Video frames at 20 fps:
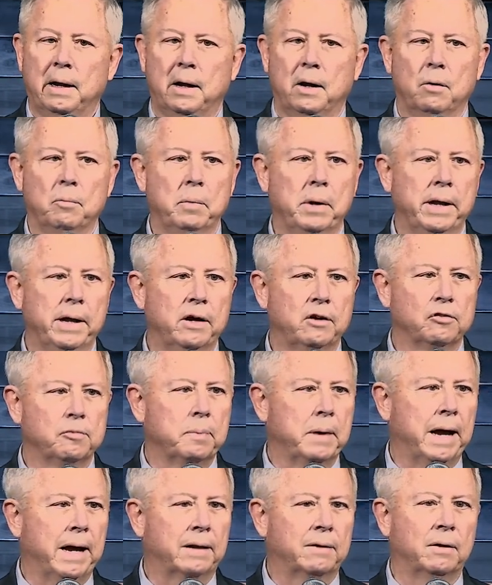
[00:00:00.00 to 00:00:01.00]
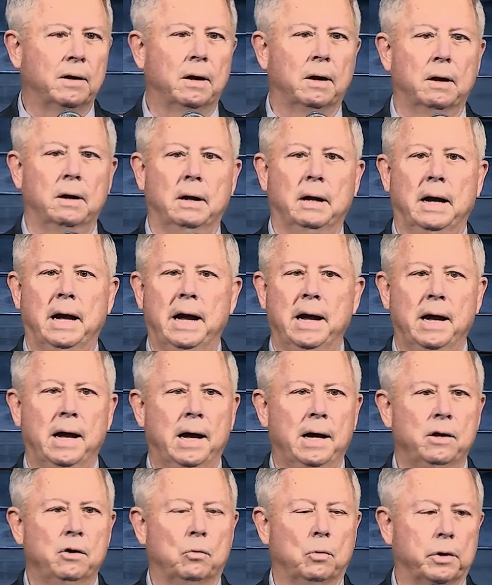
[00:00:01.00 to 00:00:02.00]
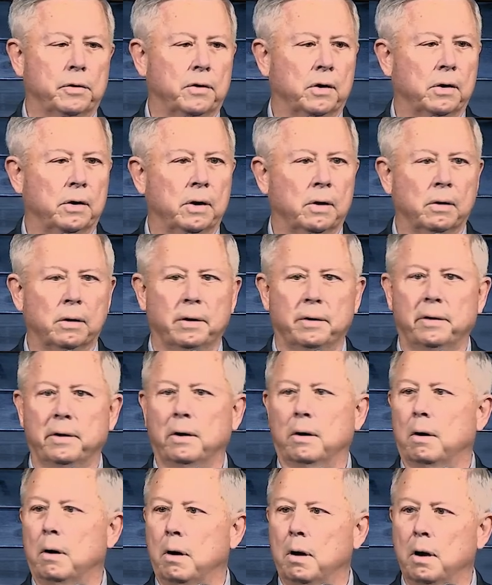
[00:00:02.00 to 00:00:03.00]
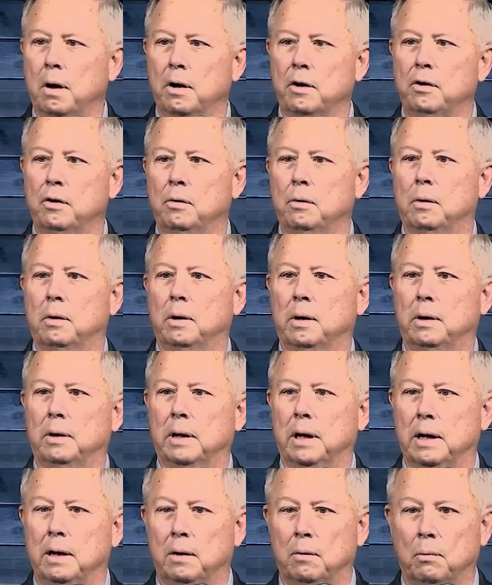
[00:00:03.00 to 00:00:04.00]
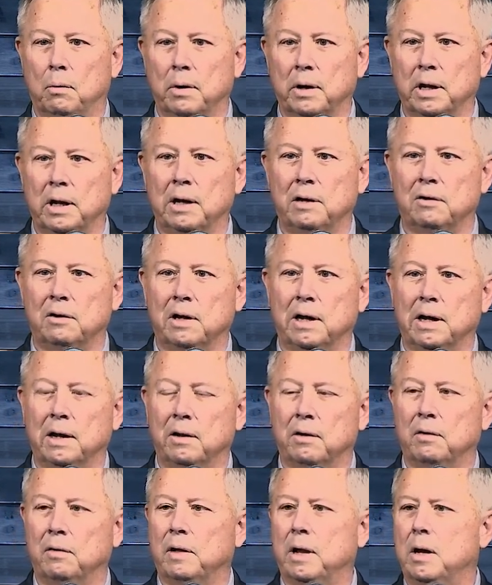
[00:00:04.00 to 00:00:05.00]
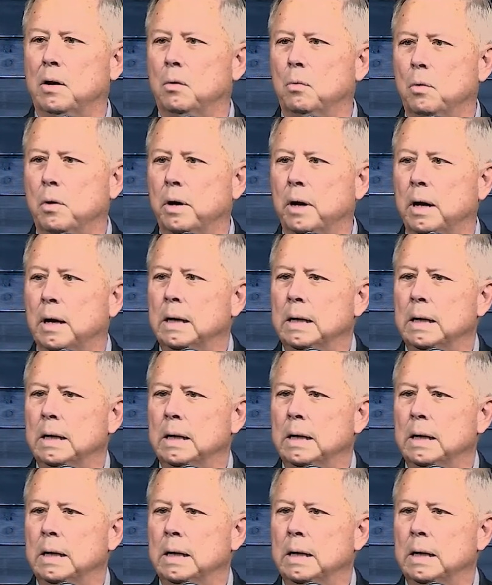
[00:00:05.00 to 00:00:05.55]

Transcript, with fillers: Everybody else back there, I know what they're doing. They're arguing, they don't want to get together, they don't want